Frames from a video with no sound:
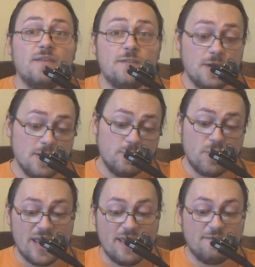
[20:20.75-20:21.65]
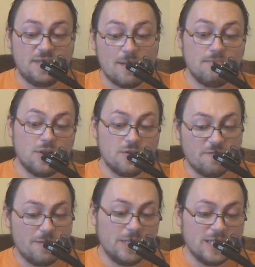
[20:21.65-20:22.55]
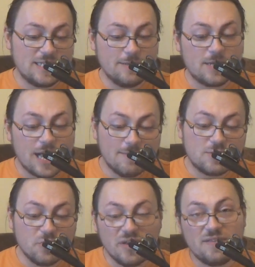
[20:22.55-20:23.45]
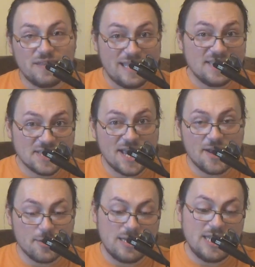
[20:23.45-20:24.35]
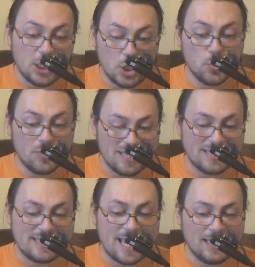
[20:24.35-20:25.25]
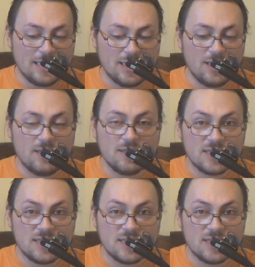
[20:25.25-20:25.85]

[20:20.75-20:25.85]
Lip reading: third wave Dumbler feminism comes with entirely new insanity,